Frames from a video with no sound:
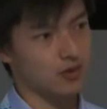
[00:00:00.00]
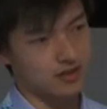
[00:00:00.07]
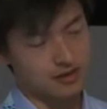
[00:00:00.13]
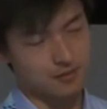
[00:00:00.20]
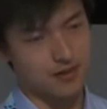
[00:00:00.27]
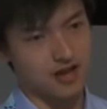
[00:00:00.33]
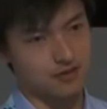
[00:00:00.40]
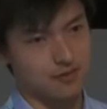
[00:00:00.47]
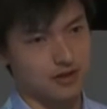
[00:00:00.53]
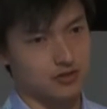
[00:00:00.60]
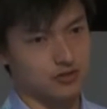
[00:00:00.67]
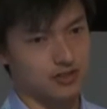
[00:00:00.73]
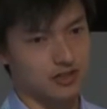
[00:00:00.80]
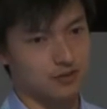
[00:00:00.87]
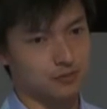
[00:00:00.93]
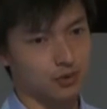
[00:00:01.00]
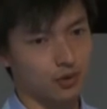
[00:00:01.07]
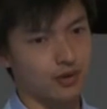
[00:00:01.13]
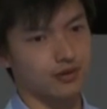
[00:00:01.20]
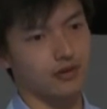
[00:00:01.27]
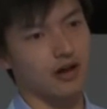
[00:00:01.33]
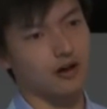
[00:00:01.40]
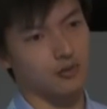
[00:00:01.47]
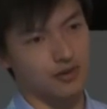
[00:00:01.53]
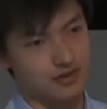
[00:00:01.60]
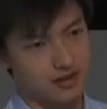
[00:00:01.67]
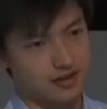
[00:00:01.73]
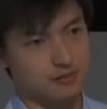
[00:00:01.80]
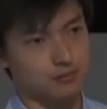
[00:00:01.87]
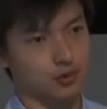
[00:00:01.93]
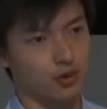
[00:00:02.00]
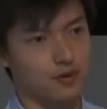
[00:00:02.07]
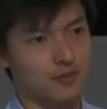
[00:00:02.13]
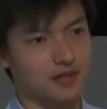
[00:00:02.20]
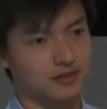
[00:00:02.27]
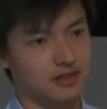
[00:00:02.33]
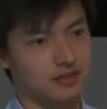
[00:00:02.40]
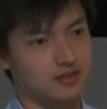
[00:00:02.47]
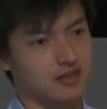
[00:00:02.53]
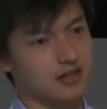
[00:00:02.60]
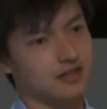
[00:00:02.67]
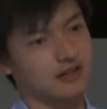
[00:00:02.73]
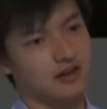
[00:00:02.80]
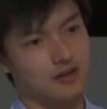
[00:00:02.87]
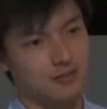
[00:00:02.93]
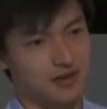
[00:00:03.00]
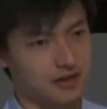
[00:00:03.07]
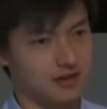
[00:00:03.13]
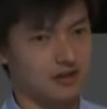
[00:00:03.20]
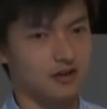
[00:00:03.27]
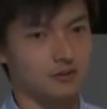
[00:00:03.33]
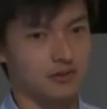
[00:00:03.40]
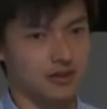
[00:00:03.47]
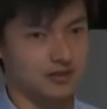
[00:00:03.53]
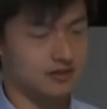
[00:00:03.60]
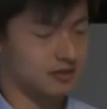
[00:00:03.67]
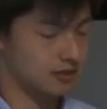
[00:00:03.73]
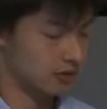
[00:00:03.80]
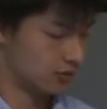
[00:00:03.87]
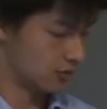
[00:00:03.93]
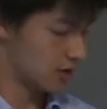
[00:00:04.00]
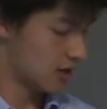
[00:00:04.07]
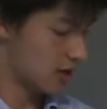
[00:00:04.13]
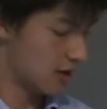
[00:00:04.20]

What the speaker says: We think math majors get employed a lot. We think employment leads to income, and income leads to